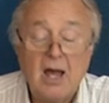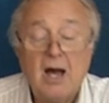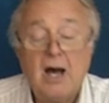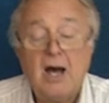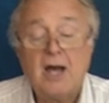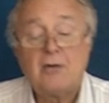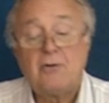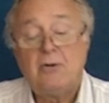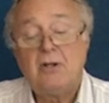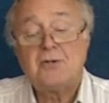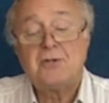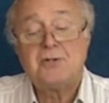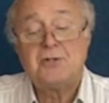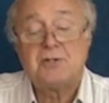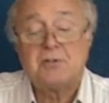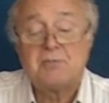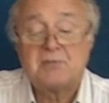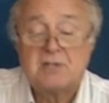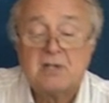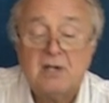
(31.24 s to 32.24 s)

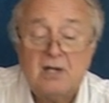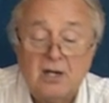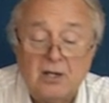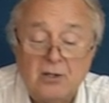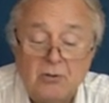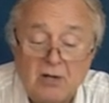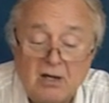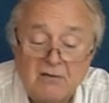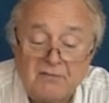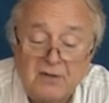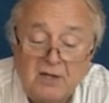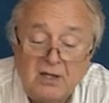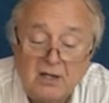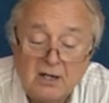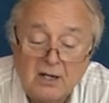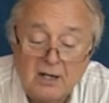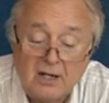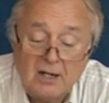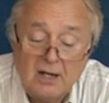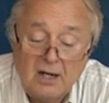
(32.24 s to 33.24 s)
relationships you have
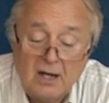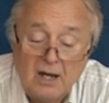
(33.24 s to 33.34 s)
here